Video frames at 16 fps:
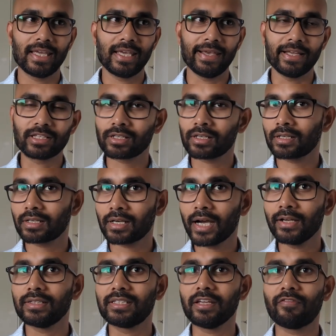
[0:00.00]
it's
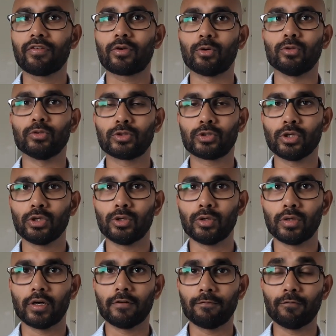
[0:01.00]
kind of difficult
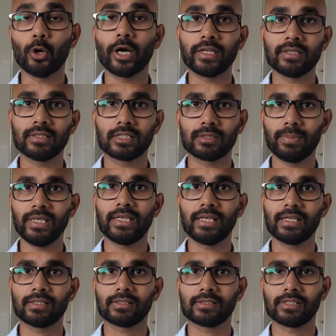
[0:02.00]
to avoid
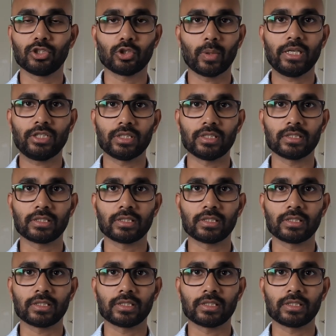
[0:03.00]
speaking situations.